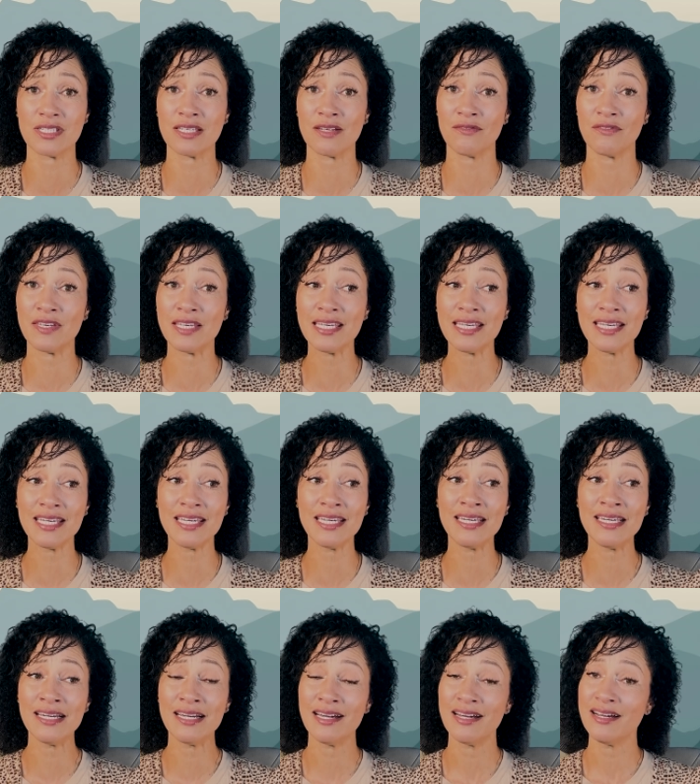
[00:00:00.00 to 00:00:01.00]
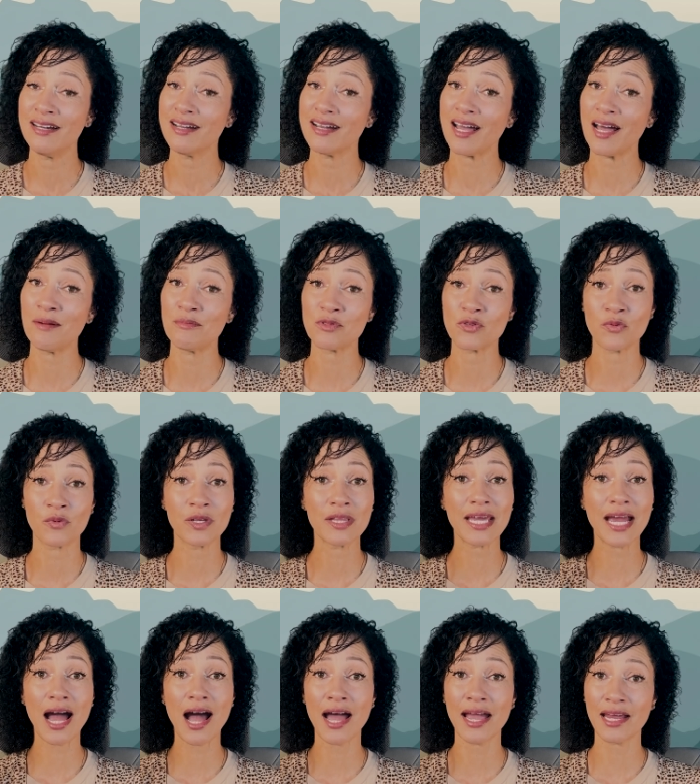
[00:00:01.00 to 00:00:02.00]
If he comes really
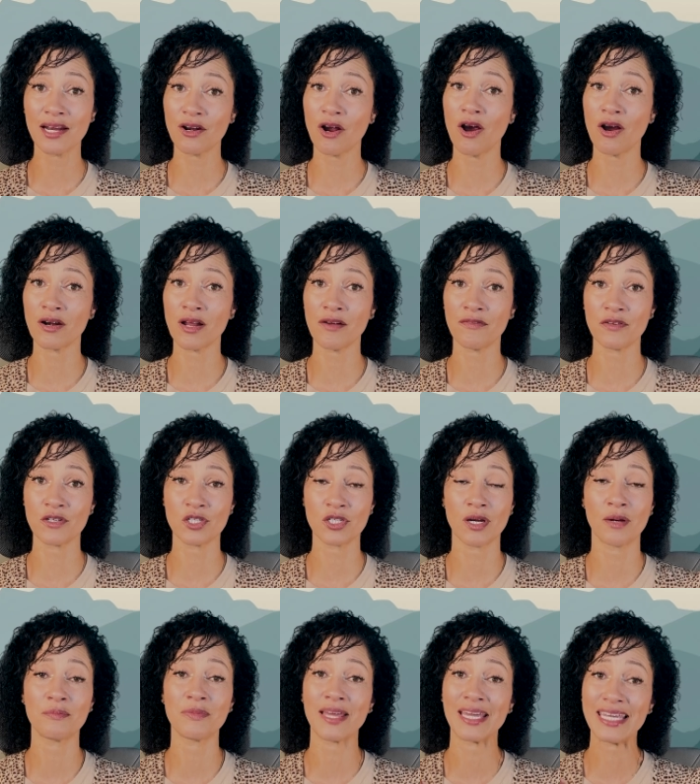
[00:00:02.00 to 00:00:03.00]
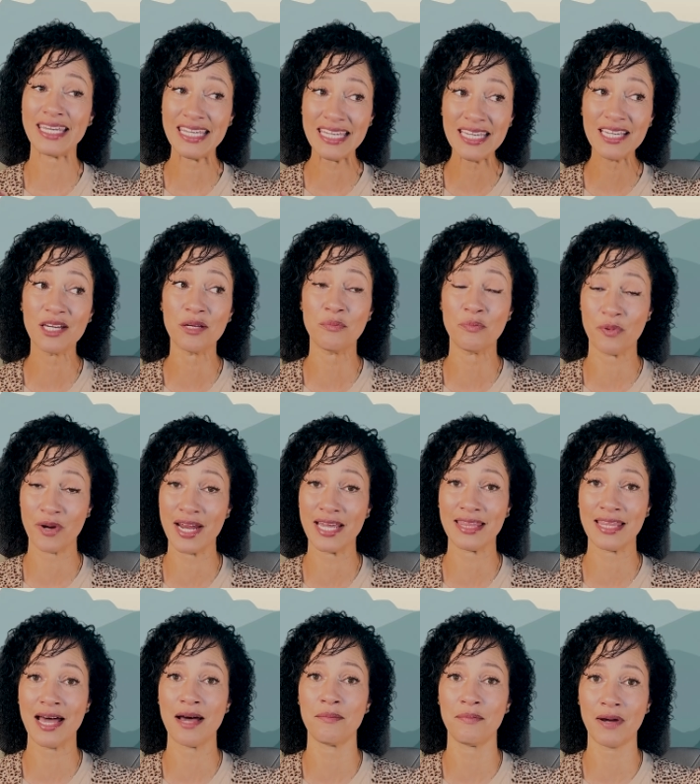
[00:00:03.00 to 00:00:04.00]
high and hard off a jump, like he could break
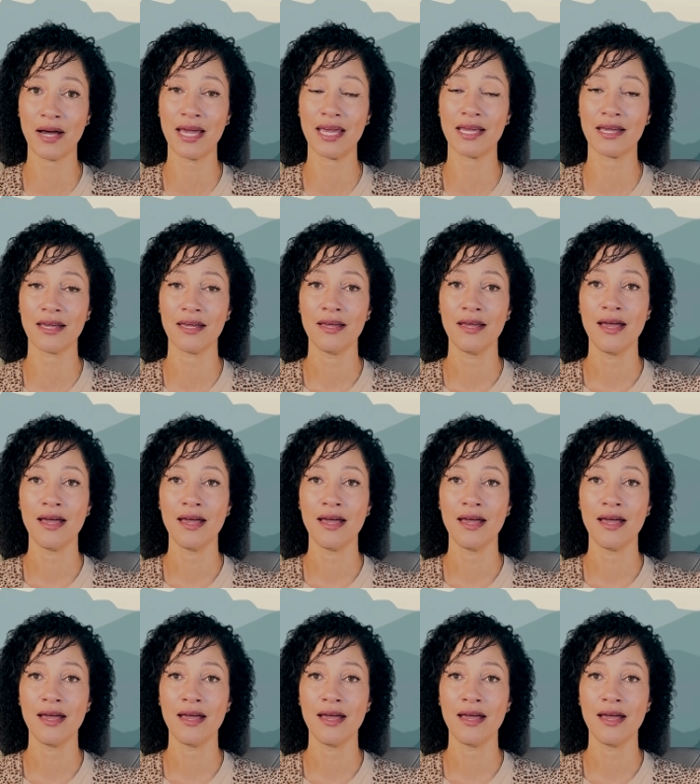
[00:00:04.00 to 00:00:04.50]
that bike.